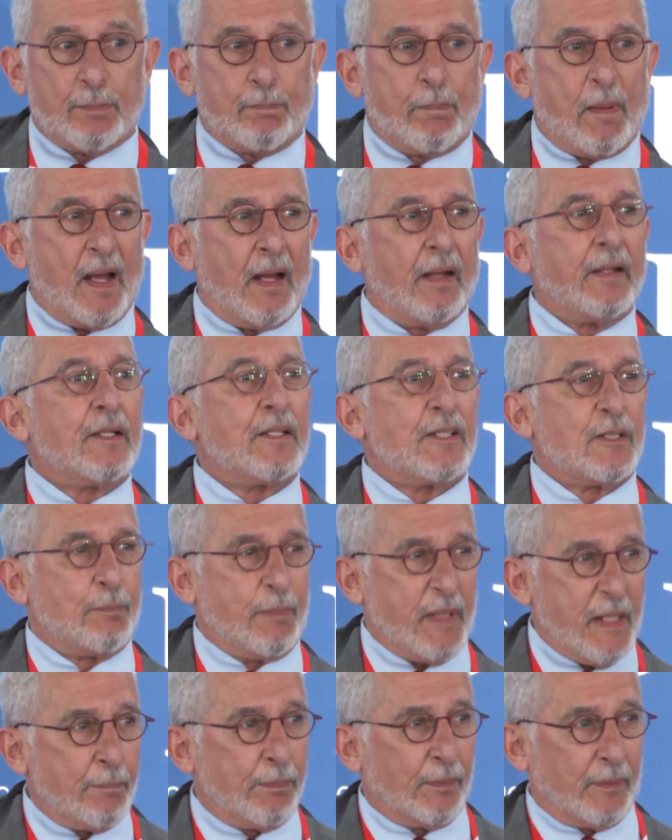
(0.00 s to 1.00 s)
pious
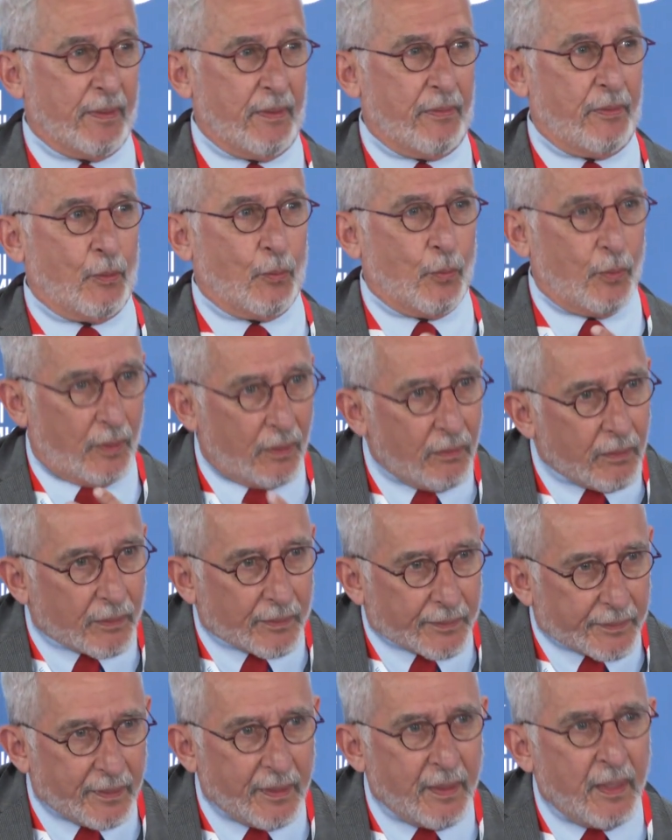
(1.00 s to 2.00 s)
people in the
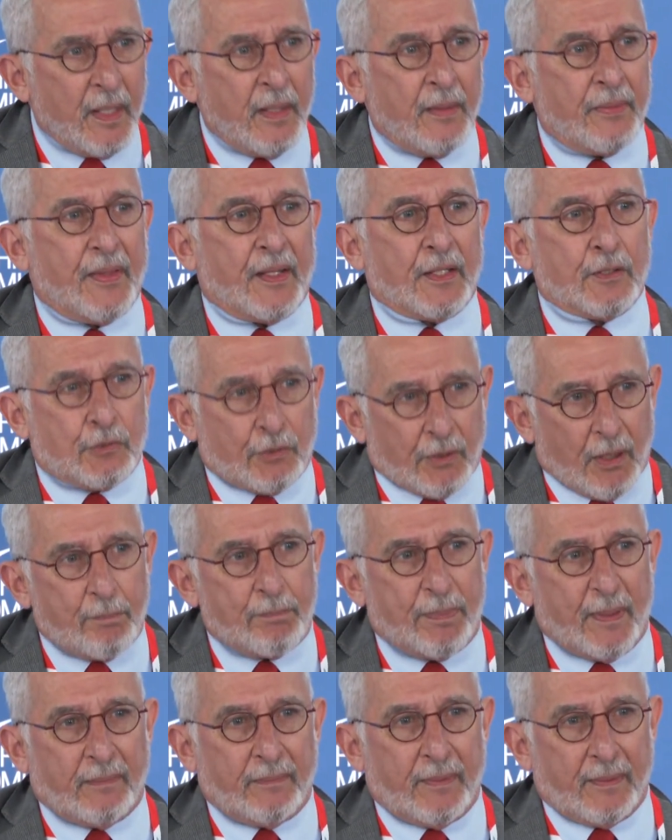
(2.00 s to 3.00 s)
world than
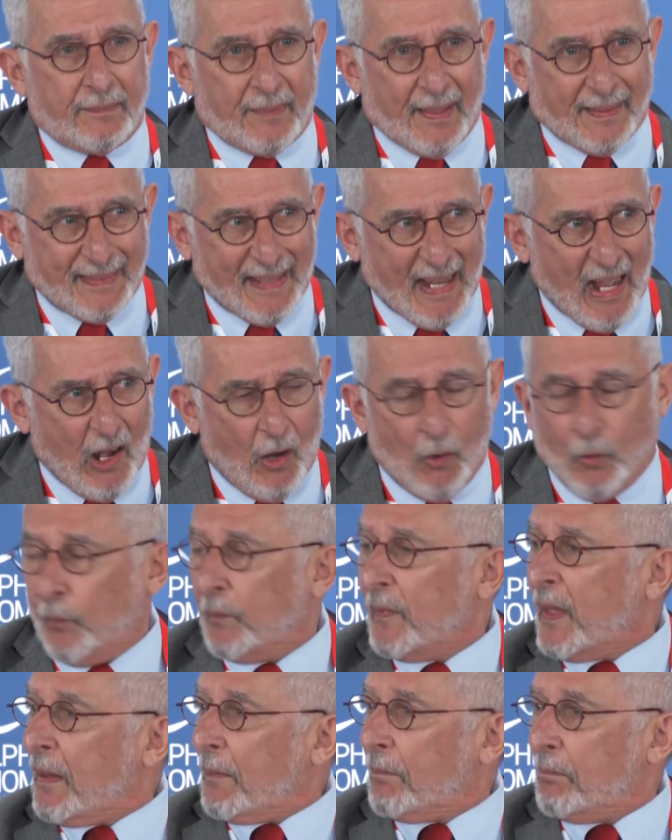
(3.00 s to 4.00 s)
Trump and Netanyahu.
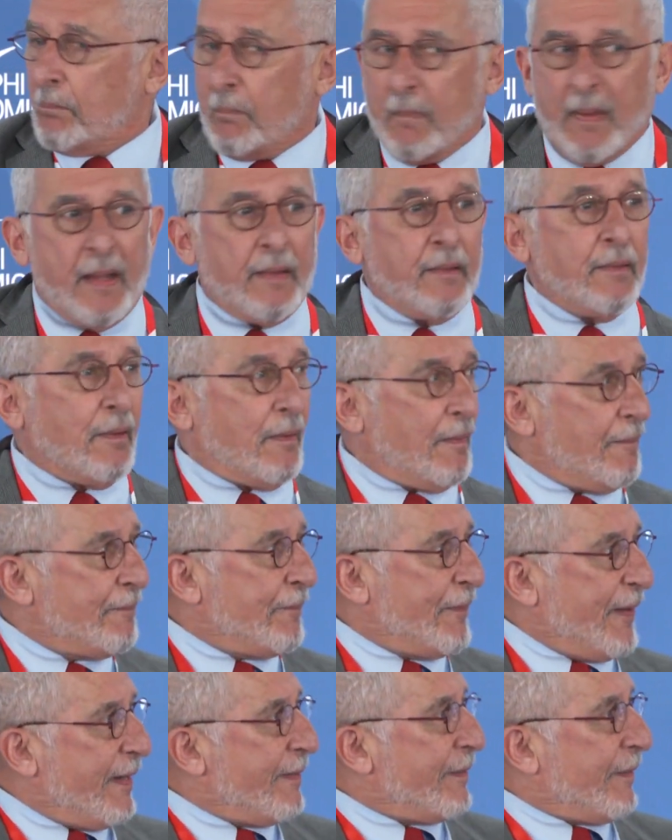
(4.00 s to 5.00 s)
Men of
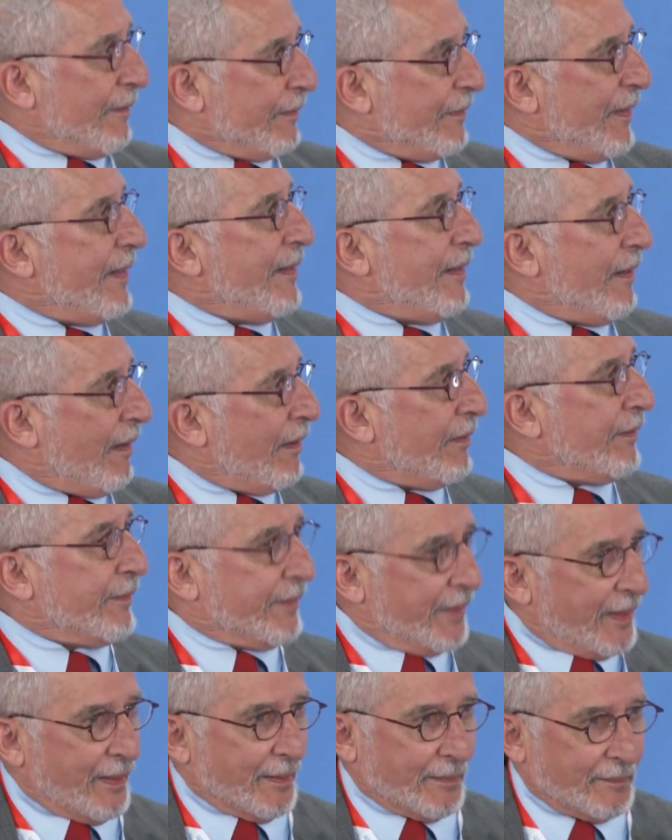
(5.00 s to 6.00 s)
faith, they are
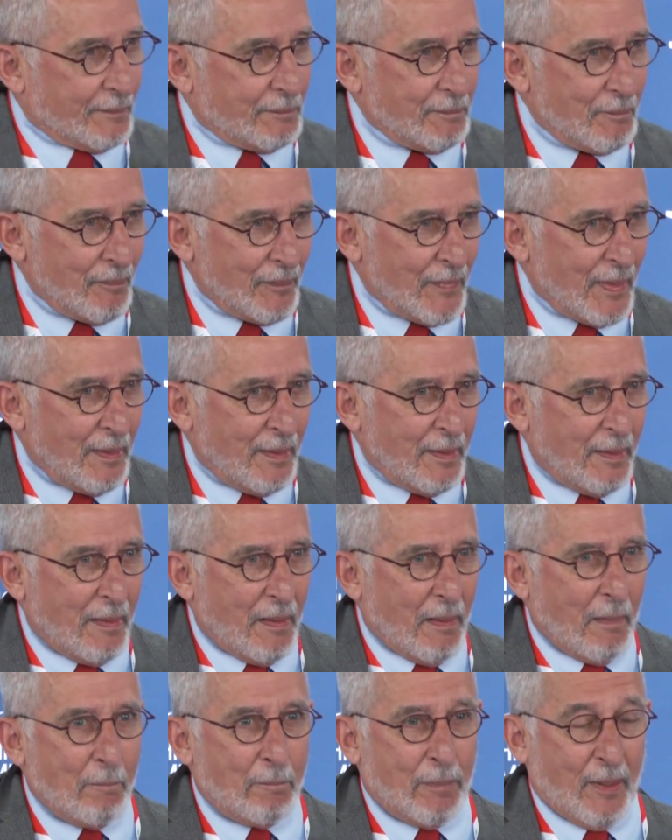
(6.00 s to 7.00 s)
not.
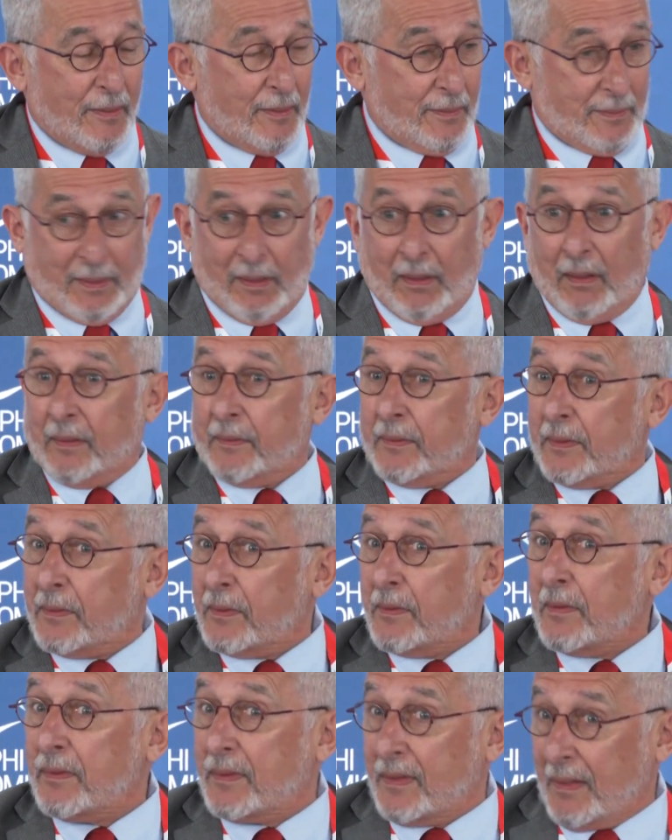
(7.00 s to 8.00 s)
But
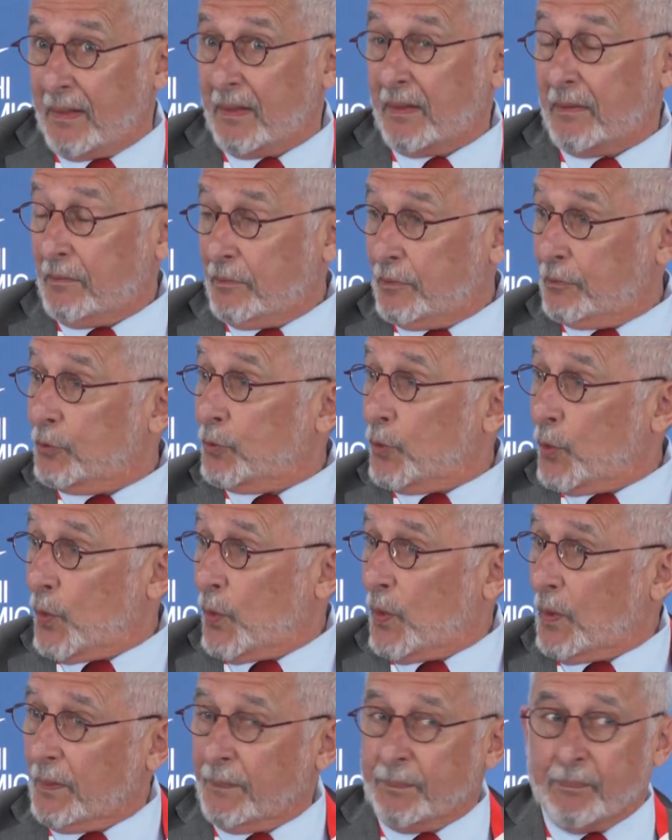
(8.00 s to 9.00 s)
under their
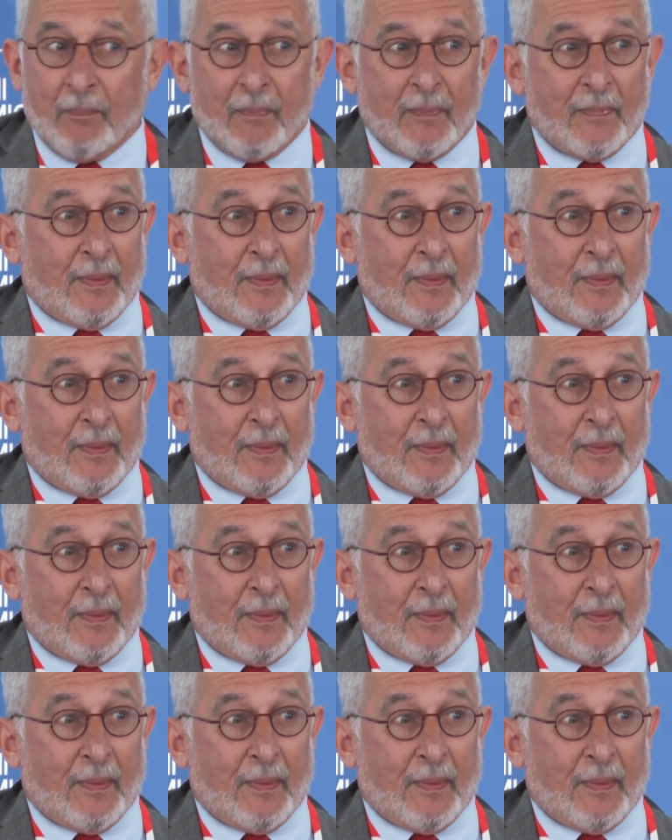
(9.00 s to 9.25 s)
rule,